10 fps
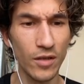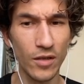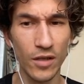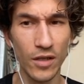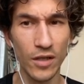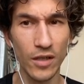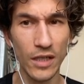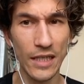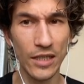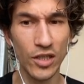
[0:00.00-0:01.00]
Uh, I
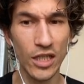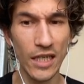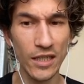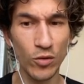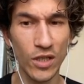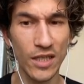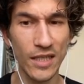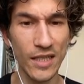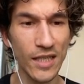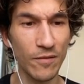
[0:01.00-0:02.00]
can try to
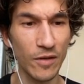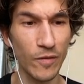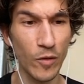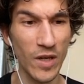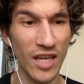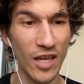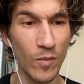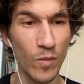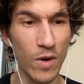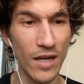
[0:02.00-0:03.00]
steal something from
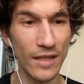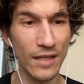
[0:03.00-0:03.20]
him, but...